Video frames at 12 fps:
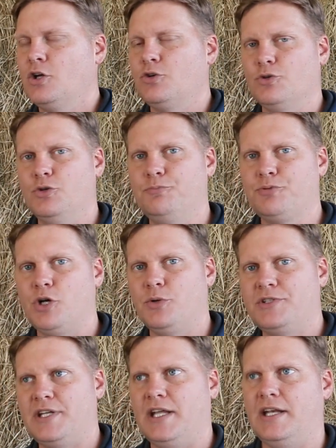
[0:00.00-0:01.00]
Crude
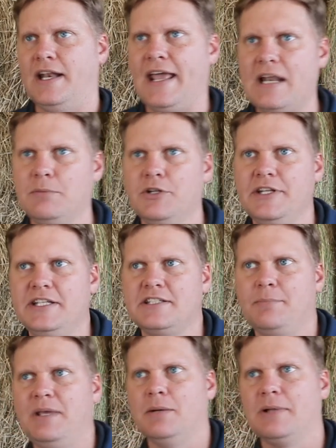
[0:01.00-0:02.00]
protein, an animal needs
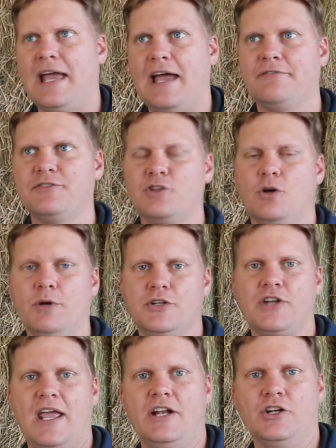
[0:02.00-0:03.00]
to be able to have so
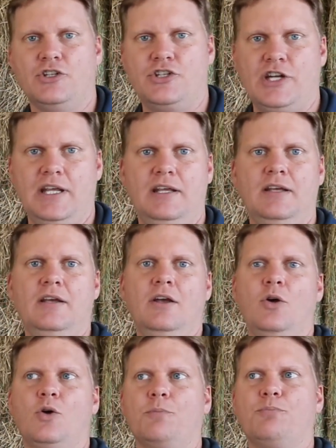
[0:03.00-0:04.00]
much energy
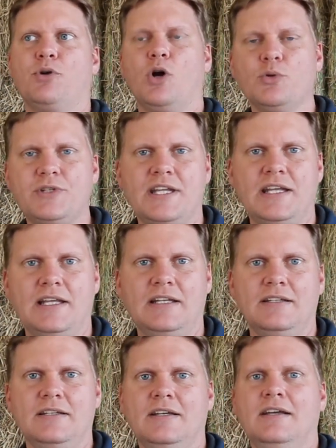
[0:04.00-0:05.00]
or
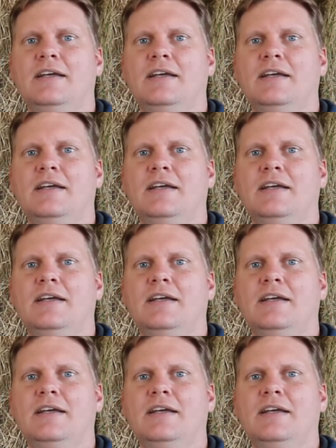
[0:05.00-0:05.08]
protein